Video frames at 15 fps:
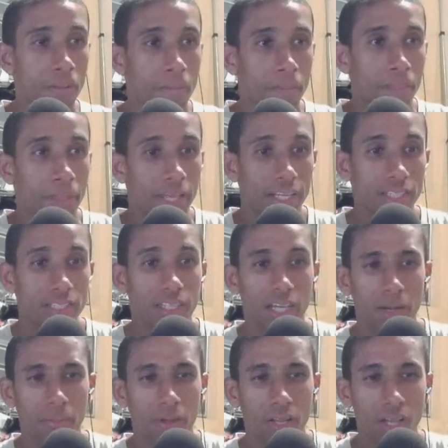is going to
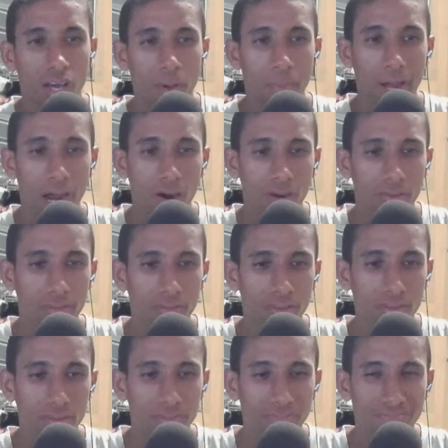be a lot powerful.
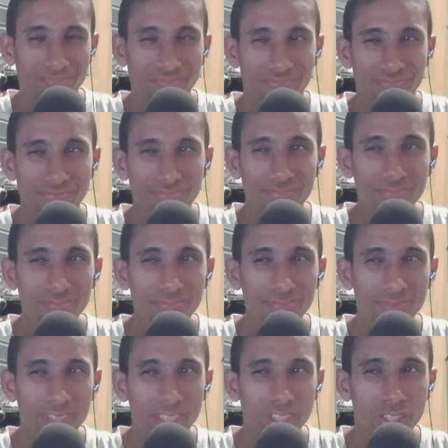
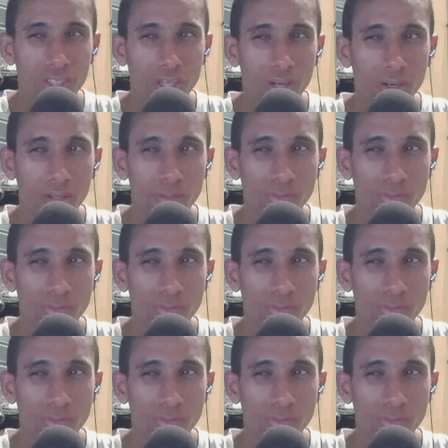So